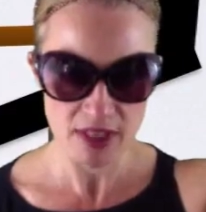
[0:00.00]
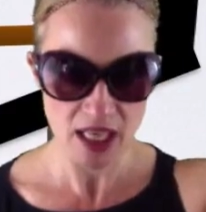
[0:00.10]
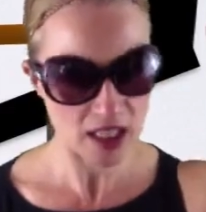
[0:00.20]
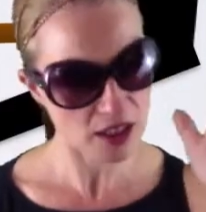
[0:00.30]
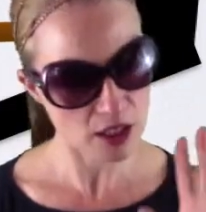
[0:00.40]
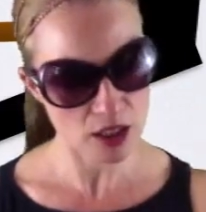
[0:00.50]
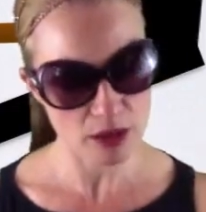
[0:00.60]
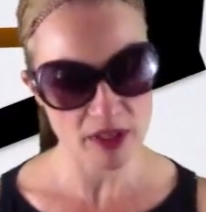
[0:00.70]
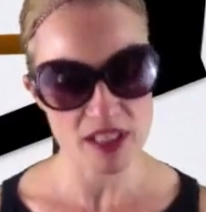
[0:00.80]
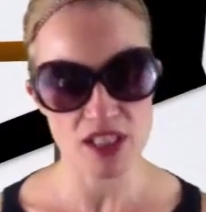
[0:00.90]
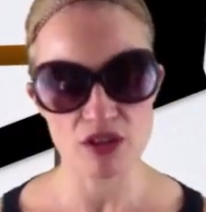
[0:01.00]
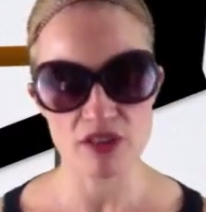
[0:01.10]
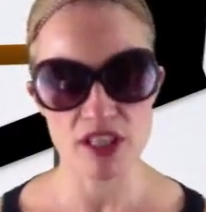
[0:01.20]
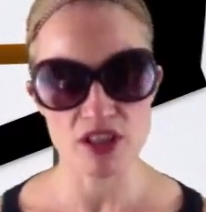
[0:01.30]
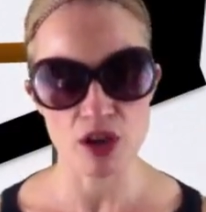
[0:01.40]
and the lowest
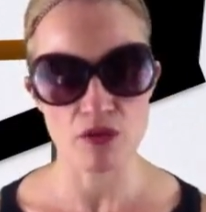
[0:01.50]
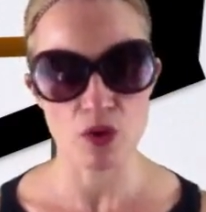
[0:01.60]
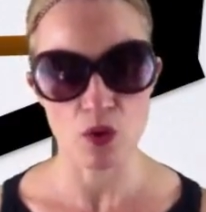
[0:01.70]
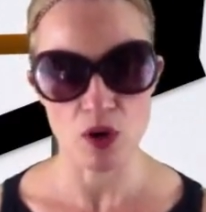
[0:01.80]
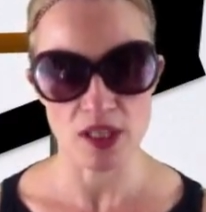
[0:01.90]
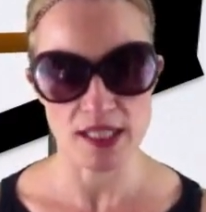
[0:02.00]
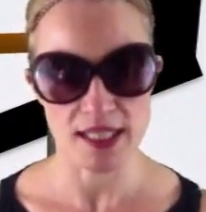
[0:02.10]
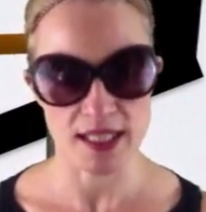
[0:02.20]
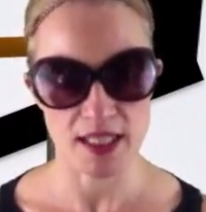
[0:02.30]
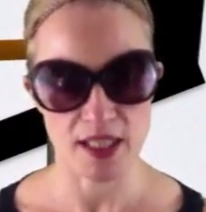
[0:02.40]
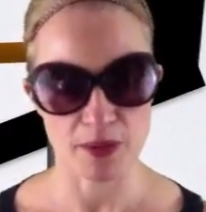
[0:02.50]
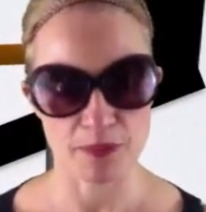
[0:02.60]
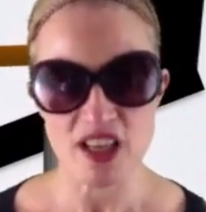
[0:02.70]
degrees of quality.